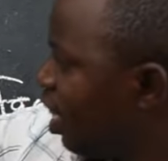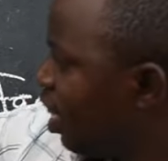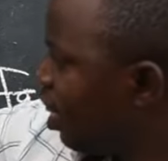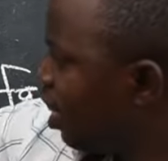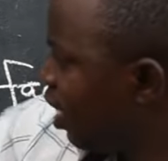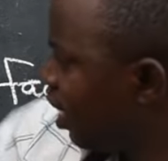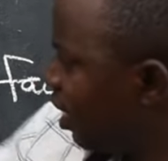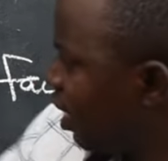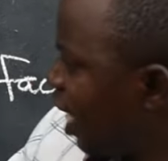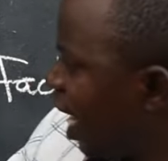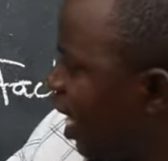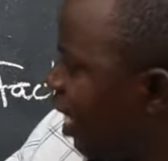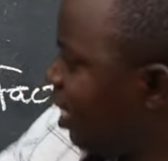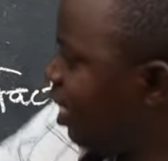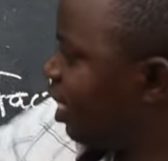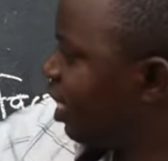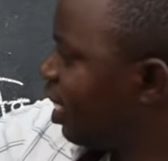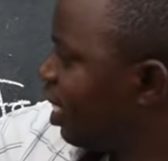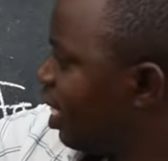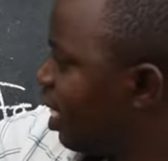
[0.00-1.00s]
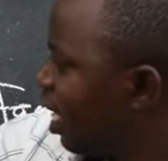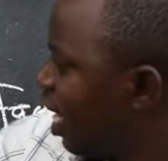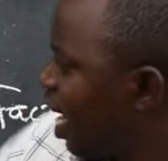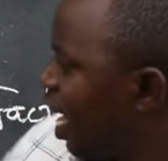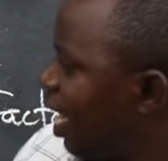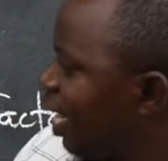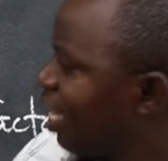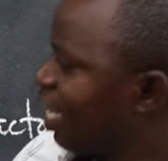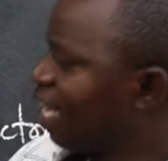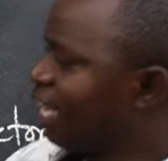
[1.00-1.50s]
This side
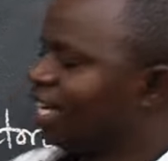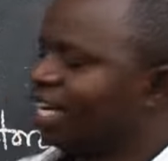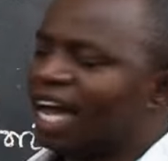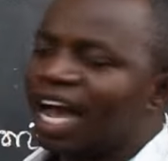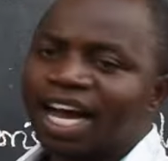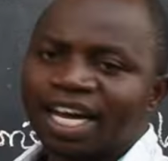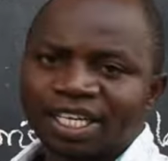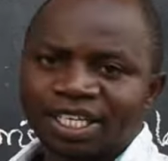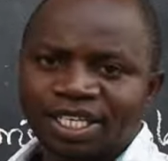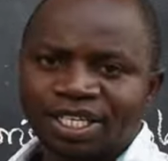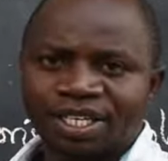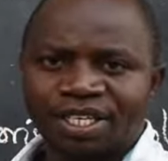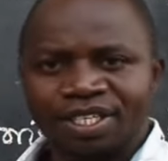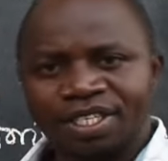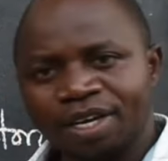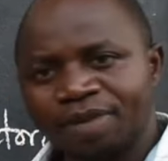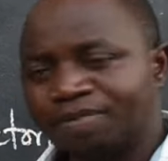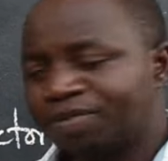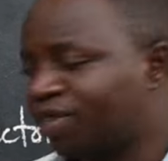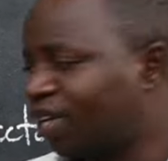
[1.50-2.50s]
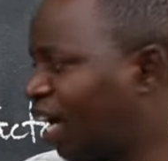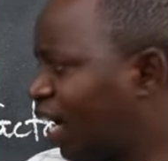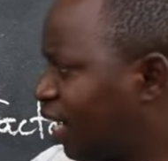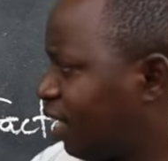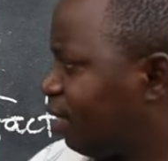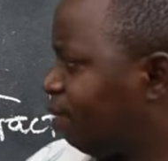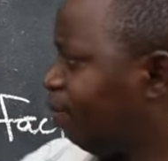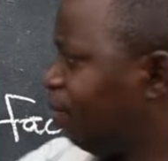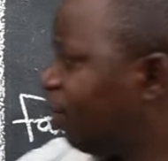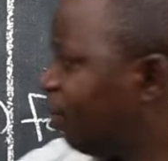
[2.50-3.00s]
I can add,
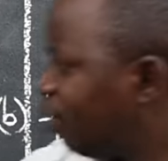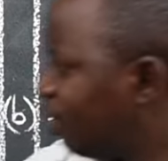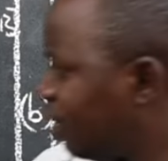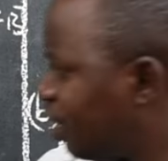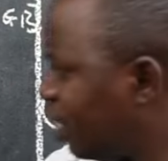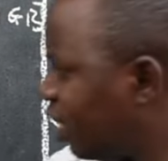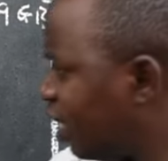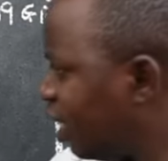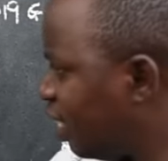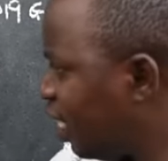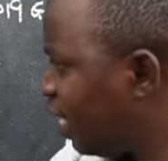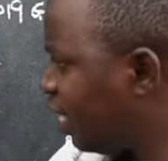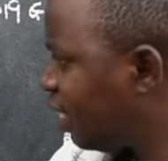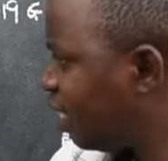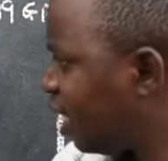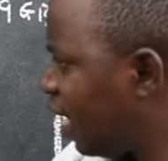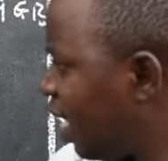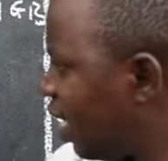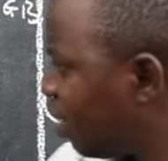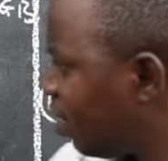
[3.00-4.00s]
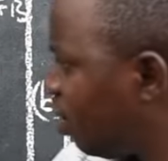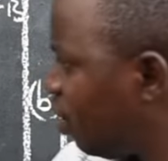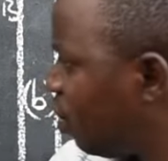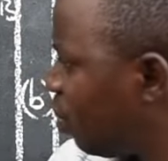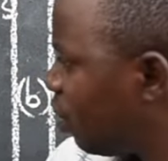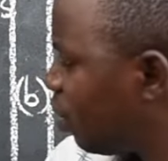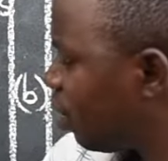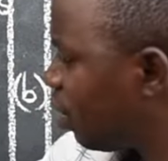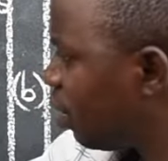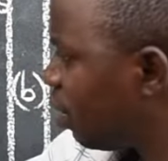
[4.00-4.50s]
subtract because there is
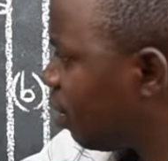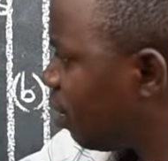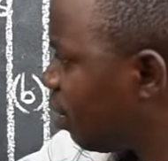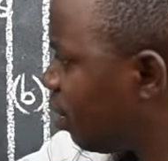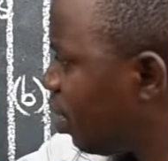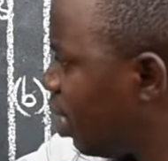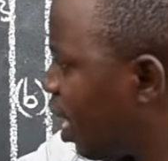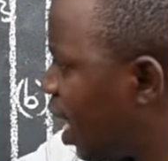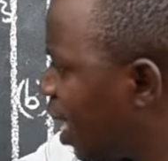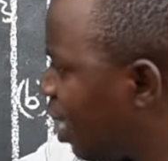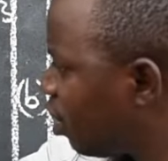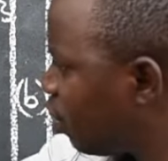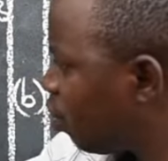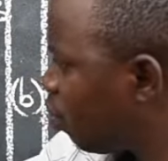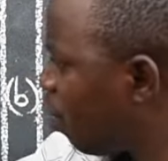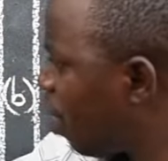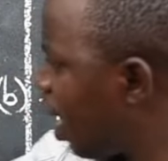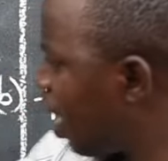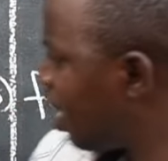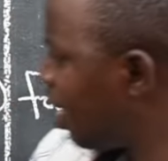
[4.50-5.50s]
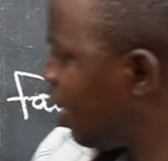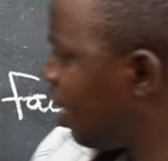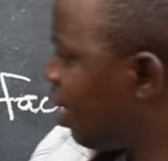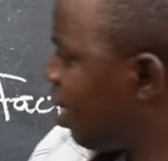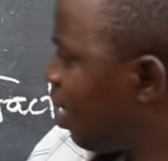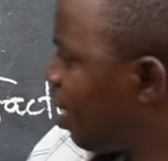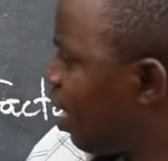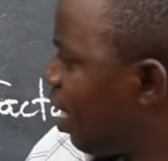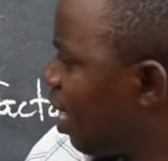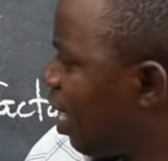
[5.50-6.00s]
xy,
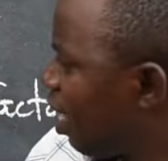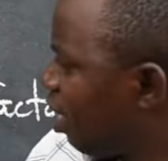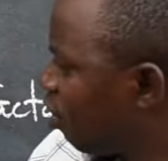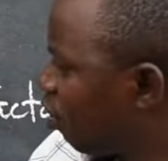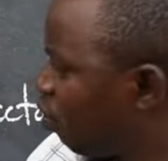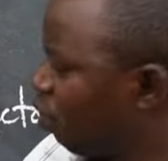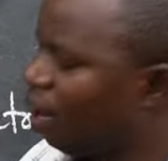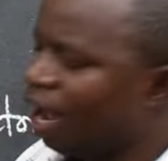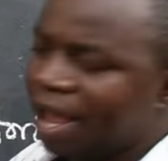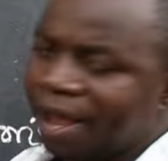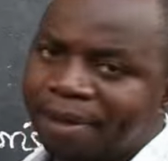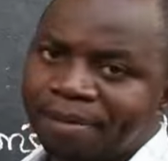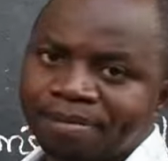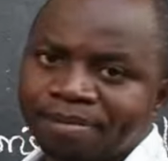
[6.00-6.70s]
xy.